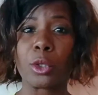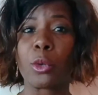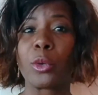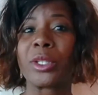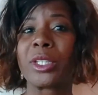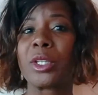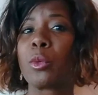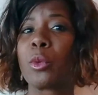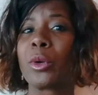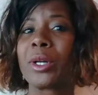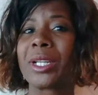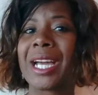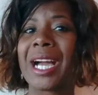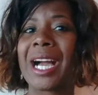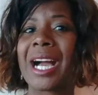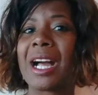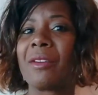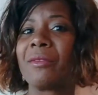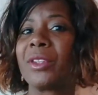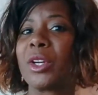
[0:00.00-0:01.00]
or they want to
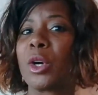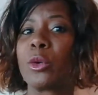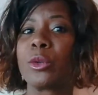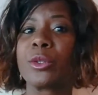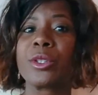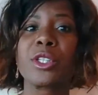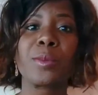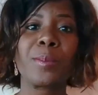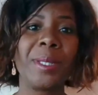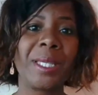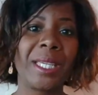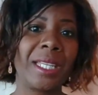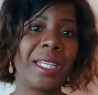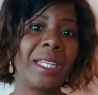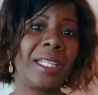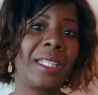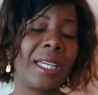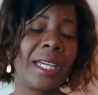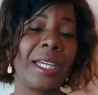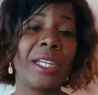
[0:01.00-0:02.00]
have their own speaking
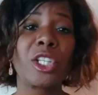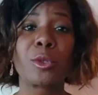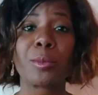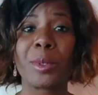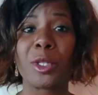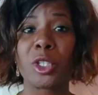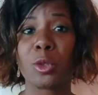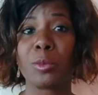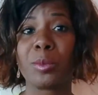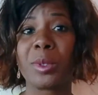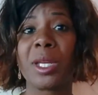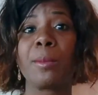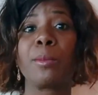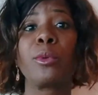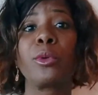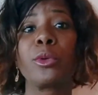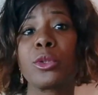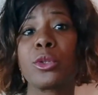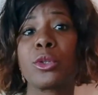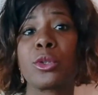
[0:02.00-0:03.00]
engagement to be
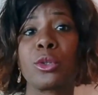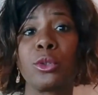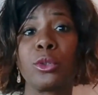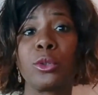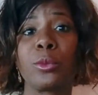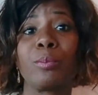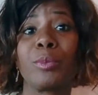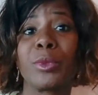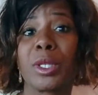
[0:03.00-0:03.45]
able to